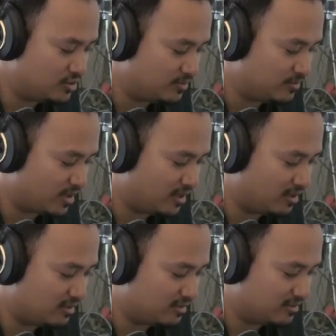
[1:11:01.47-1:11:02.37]
him
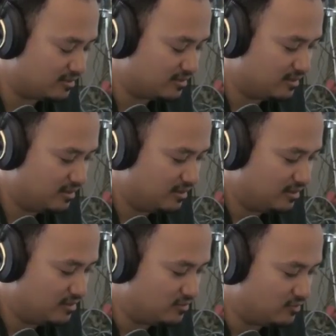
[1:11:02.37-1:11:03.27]
that
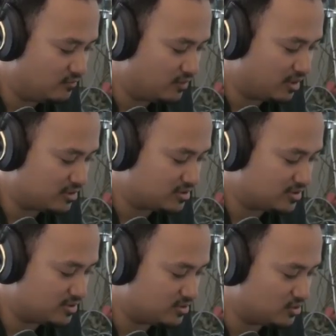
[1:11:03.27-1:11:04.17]
you've got
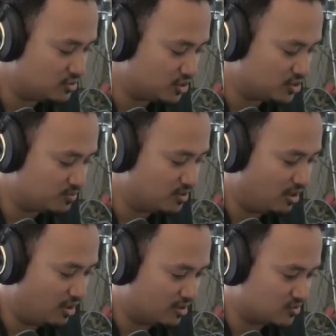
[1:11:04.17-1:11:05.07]
to just be
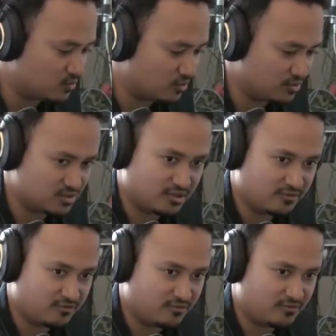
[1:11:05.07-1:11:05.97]
honest with
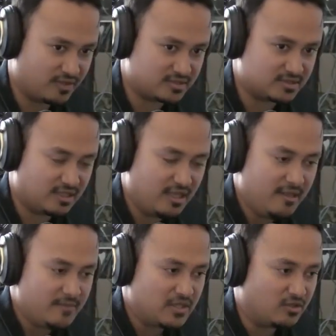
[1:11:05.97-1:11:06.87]
yourself that's,
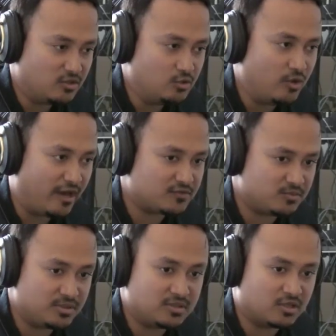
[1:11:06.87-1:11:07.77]
yeah. You have to
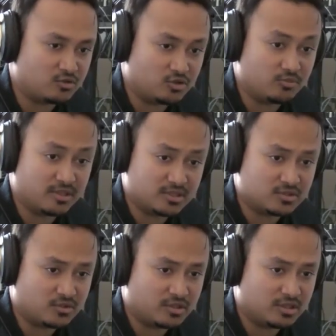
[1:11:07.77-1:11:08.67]
be not only your biggest
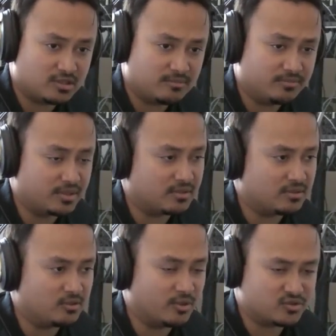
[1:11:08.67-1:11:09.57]
critic, but
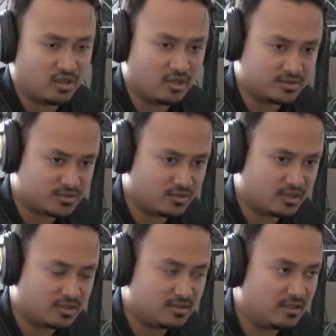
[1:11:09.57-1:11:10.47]
your most honest
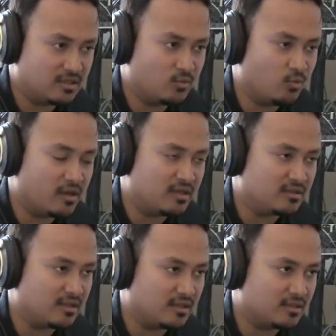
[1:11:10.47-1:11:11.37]
critic in a way
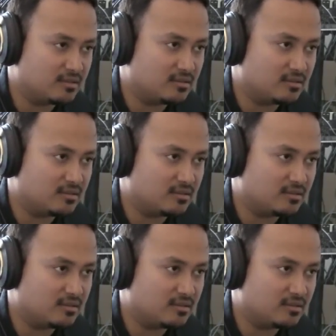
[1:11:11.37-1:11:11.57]
that